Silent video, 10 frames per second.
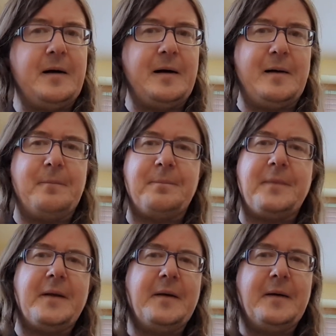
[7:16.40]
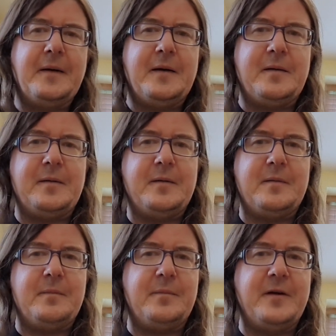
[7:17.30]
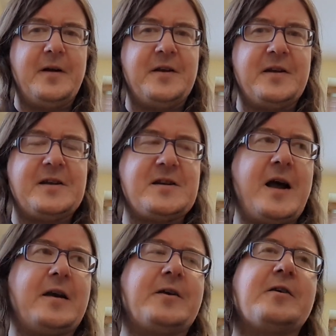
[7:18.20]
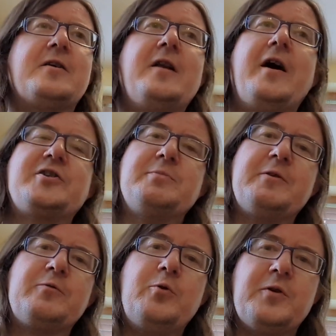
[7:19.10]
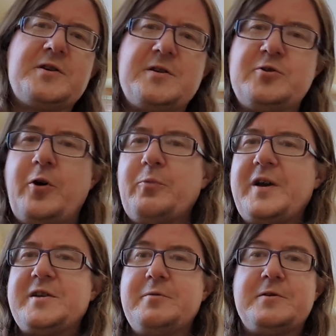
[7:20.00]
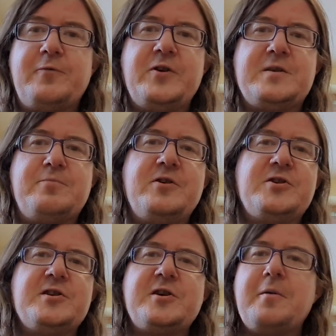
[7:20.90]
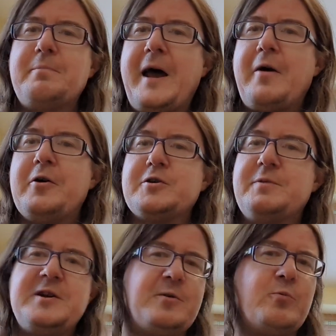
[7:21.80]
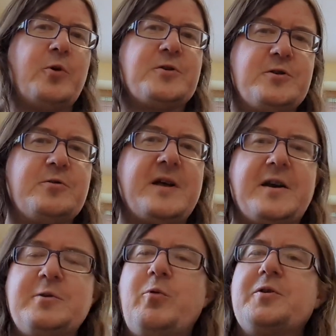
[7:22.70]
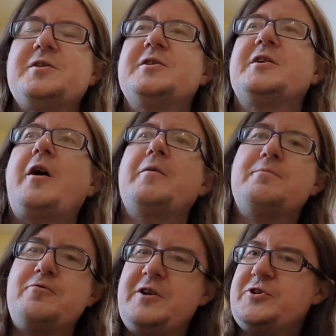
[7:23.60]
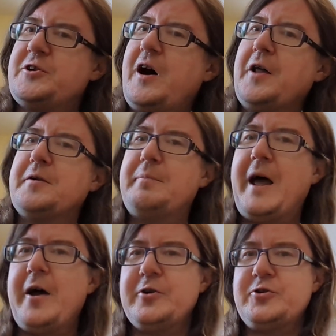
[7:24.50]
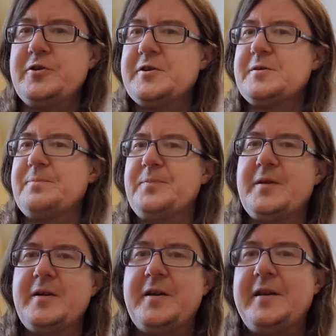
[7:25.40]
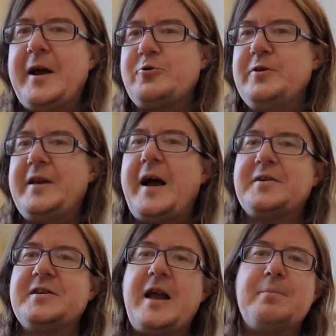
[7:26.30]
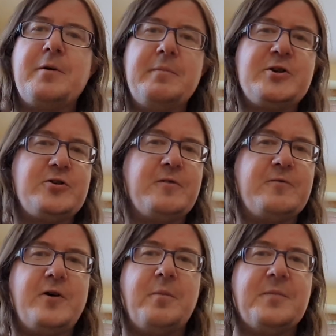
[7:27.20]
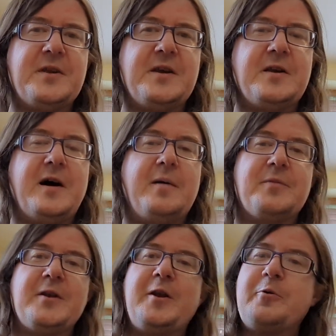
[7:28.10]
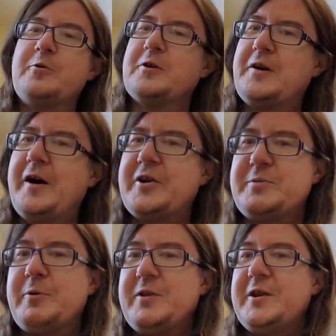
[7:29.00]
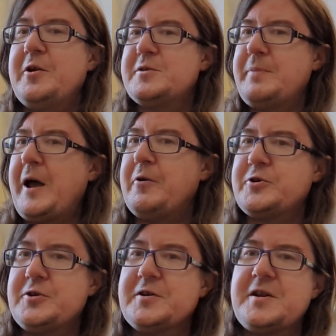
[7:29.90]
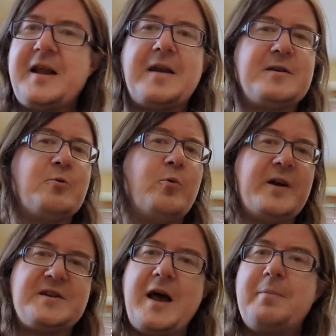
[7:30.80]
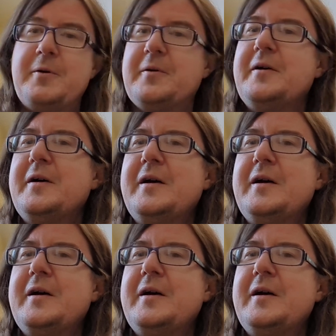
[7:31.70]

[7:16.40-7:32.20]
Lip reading: And as an Anglican clergyman, of course, John Wesley was free to preach in his own parish, but he didn't want to do that. He wanted to go and preach in other parishes. And naturally, he had to get permission from the local clergymen within those parishes, and that didn't always happen.